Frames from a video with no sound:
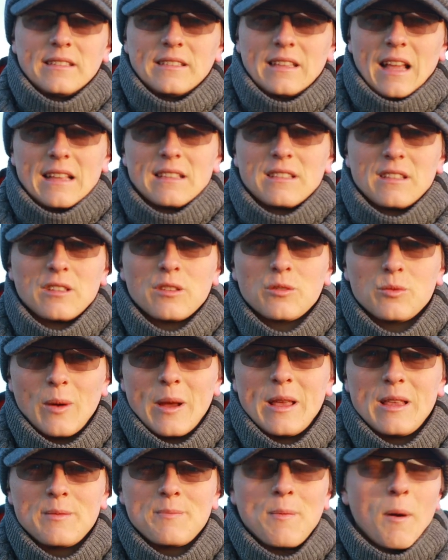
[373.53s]
that's the
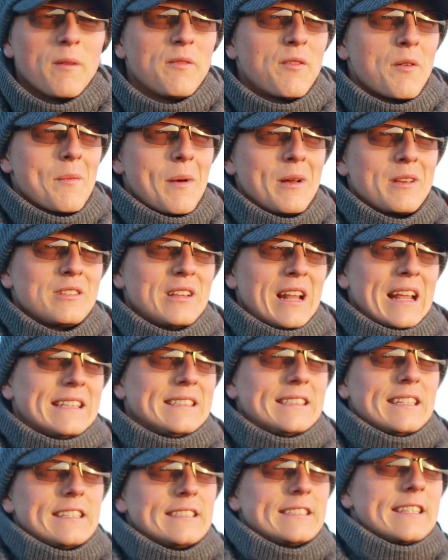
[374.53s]
sweet spot for most
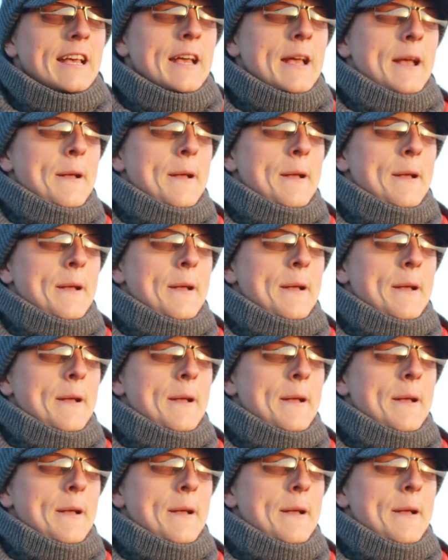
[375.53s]
lenses.